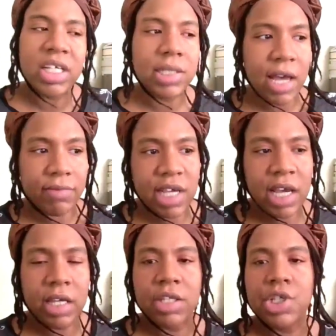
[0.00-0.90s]
because I
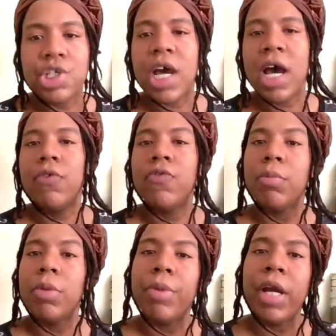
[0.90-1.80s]
have taken this
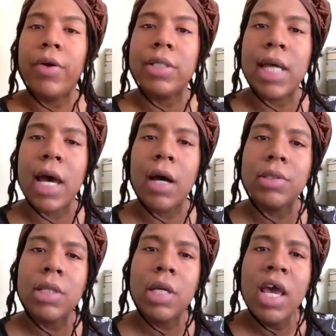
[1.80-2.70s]
child from her parents'
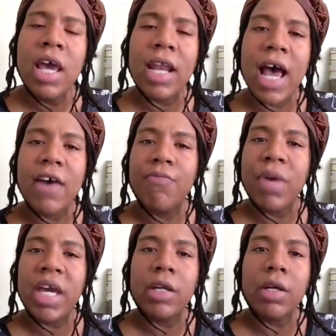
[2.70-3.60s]
house and I
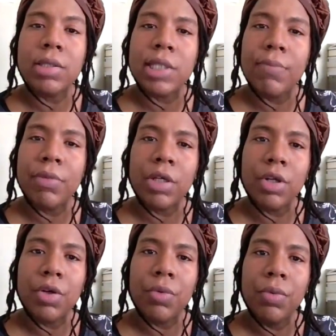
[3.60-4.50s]
have made her
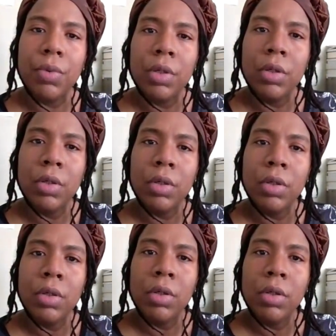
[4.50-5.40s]
something new.
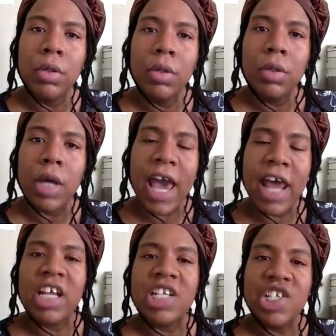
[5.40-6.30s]

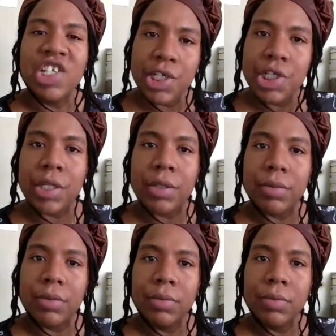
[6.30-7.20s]
And in
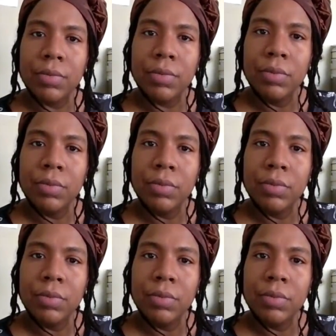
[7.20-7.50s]
addition,